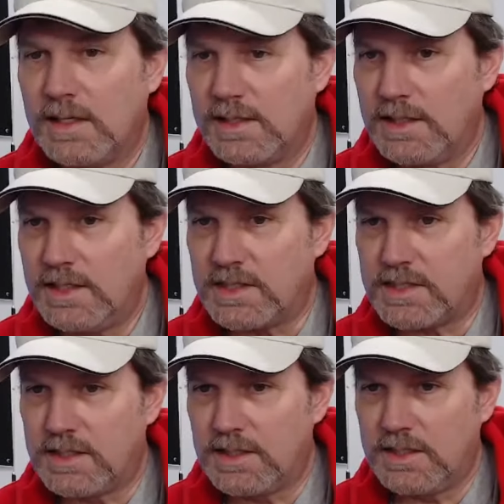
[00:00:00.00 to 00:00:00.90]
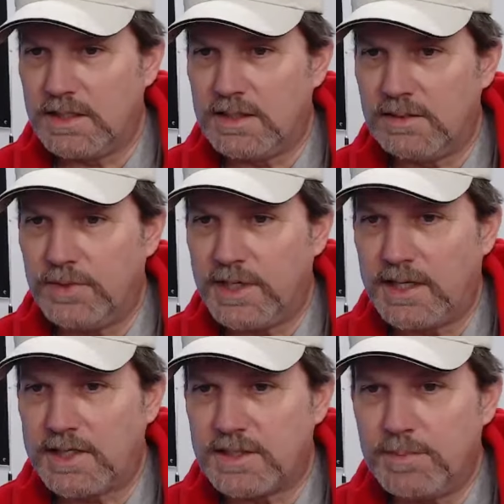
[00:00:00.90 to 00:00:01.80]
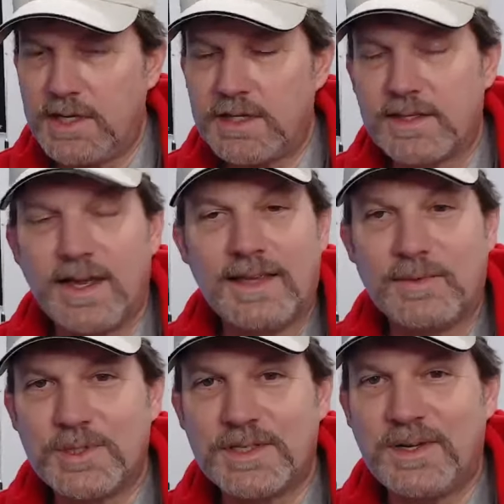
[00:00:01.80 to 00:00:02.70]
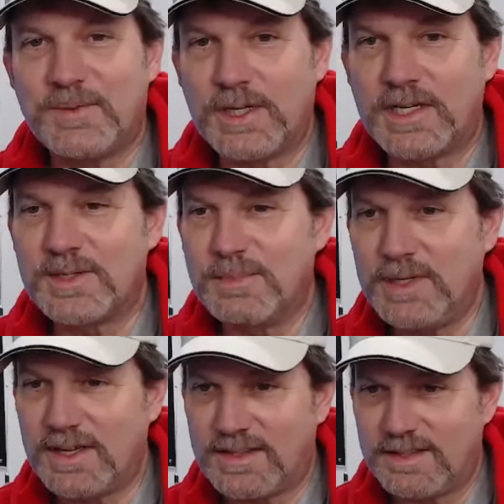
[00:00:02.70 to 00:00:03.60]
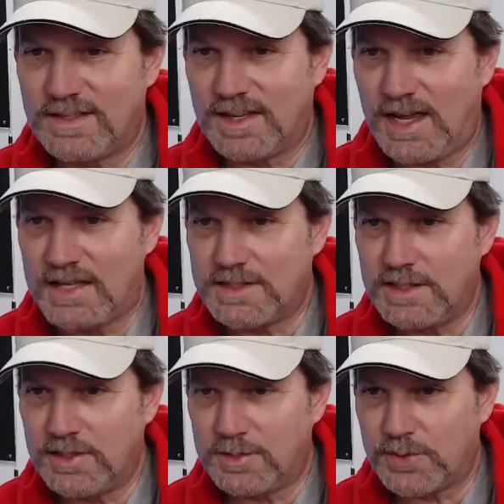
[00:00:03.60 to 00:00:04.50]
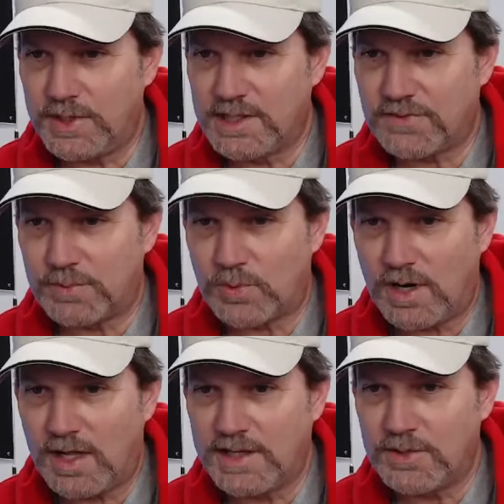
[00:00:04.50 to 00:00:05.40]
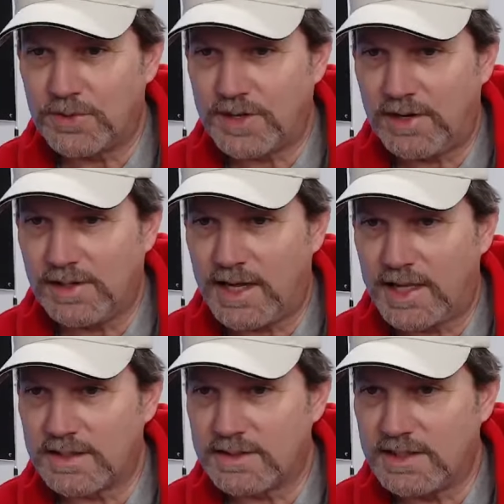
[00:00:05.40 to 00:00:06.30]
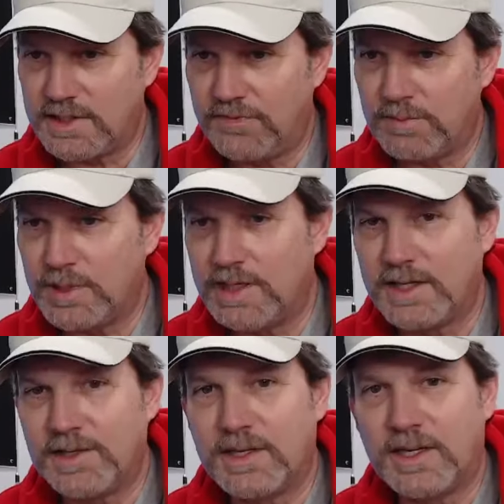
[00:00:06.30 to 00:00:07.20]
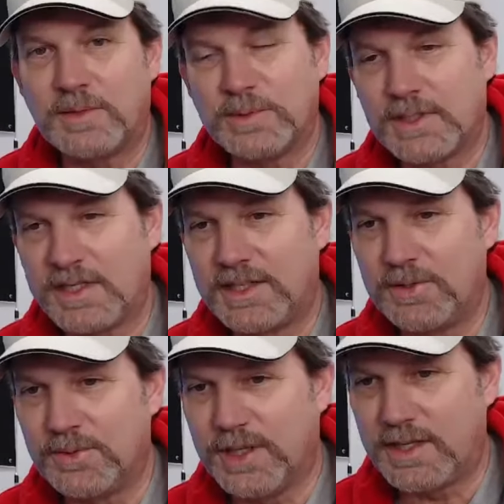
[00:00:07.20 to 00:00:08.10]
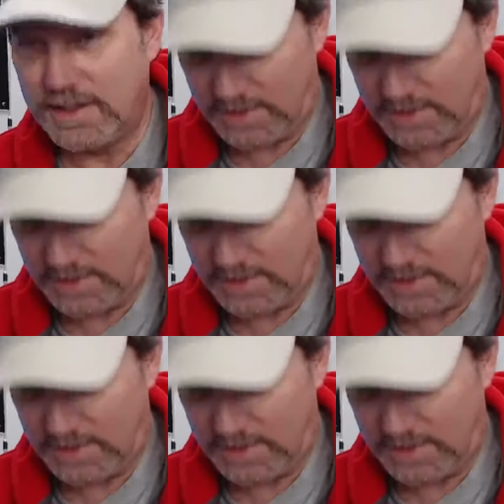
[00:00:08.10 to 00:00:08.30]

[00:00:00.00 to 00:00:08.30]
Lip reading: Let's see. Ricky Smith. What's up, Ricky Smith? Hi, Tim. Greetings from Raleigh, North Carolina. Thank you for being here to help. Well, thank you, Ricky.